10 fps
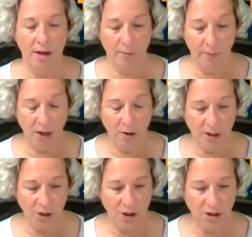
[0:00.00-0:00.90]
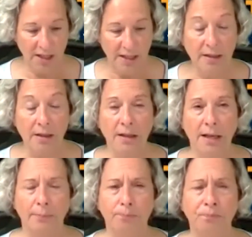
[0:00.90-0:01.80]
marriage ended,
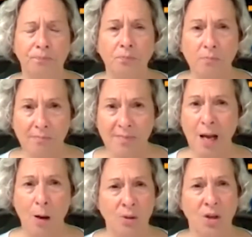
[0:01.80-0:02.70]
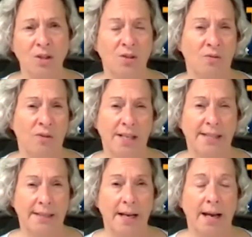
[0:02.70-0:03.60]
and I was also very
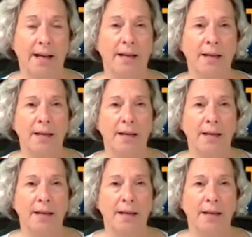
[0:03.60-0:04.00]
sick.